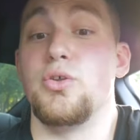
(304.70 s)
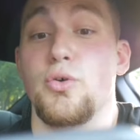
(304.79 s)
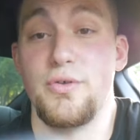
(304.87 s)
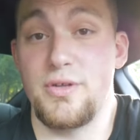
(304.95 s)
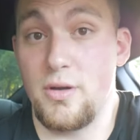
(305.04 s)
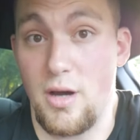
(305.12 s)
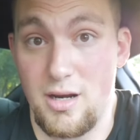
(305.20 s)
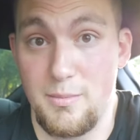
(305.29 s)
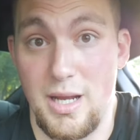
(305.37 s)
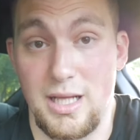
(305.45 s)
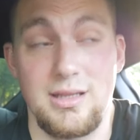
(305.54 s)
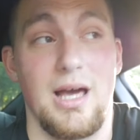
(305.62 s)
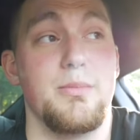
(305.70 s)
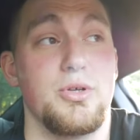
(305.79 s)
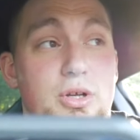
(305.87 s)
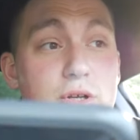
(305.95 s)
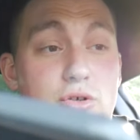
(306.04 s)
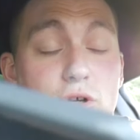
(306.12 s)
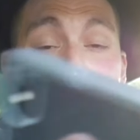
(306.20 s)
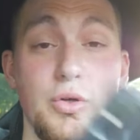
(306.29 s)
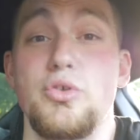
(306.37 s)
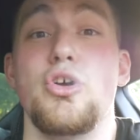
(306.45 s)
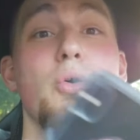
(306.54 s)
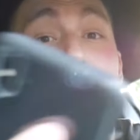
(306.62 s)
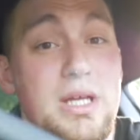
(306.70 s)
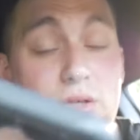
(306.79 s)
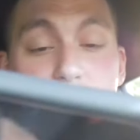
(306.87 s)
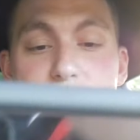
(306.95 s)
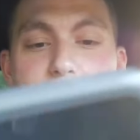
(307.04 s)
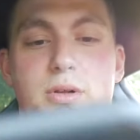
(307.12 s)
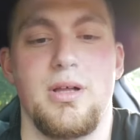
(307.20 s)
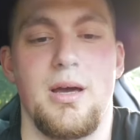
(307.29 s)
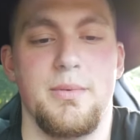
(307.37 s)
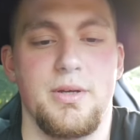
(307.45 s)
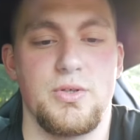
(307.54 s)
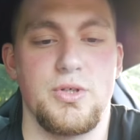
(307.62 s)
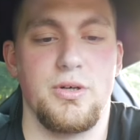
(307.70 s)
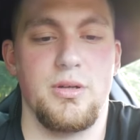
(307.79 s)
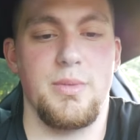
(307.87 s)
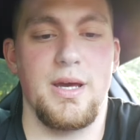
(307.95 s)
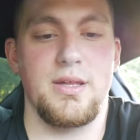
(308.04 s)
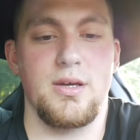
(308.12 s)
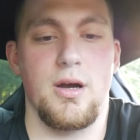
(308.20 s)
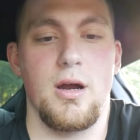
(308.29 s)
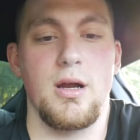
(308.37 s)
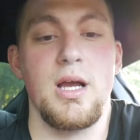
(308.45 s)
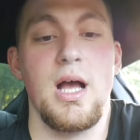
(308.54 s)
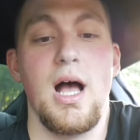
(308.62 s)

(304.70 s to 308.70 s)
Dual zone automatic climate control, you don't get dual zone climate control in a base car.